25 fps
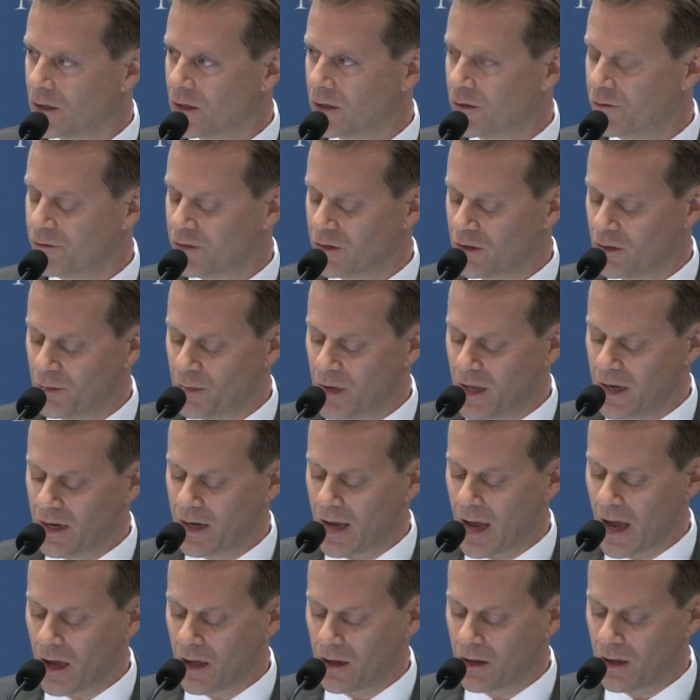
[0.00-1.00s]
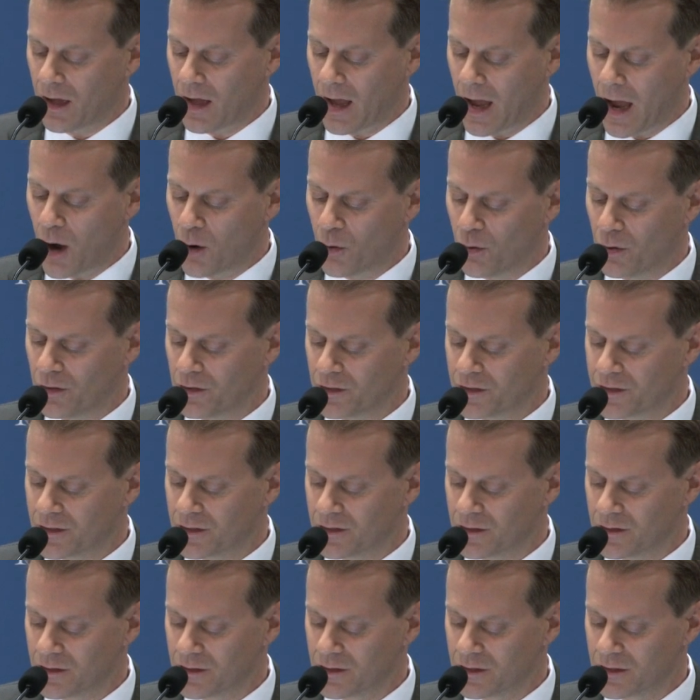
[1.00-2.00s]
could fill many
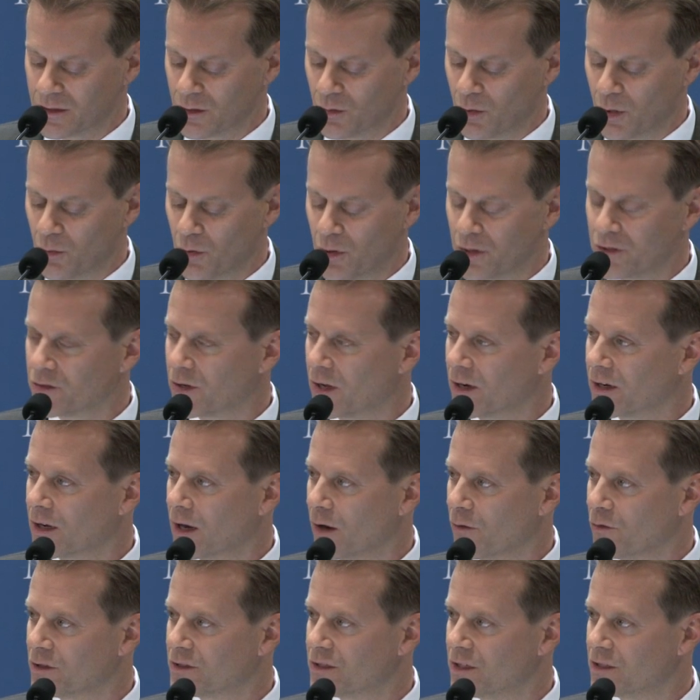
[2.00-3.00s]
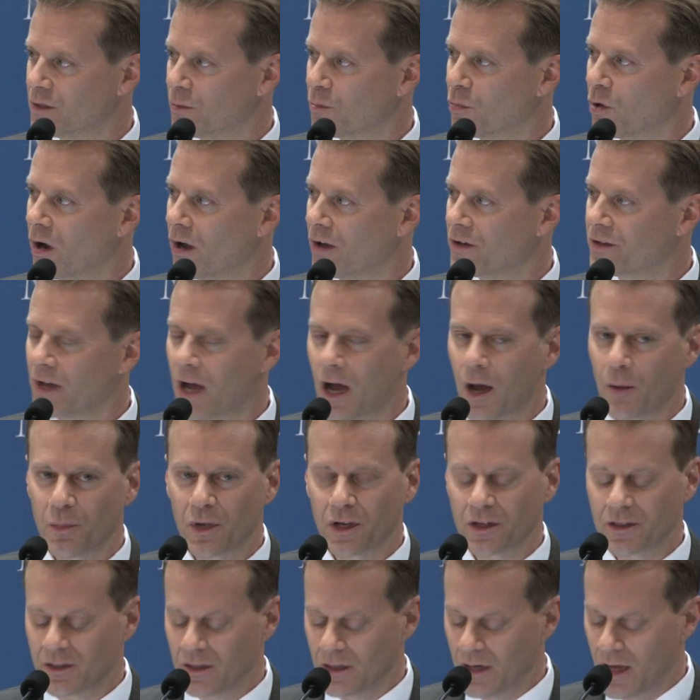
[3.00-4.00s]
hours, so we won't try to cover such a broad
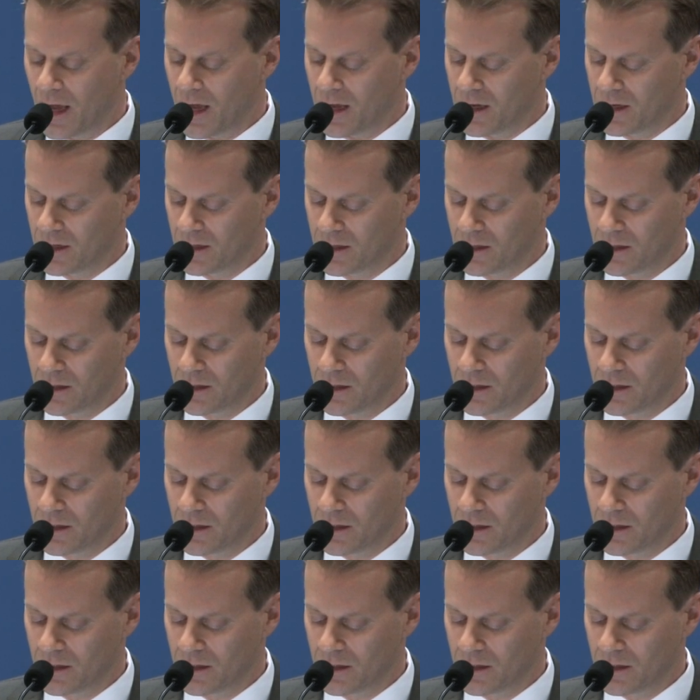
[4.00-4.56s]
topic today.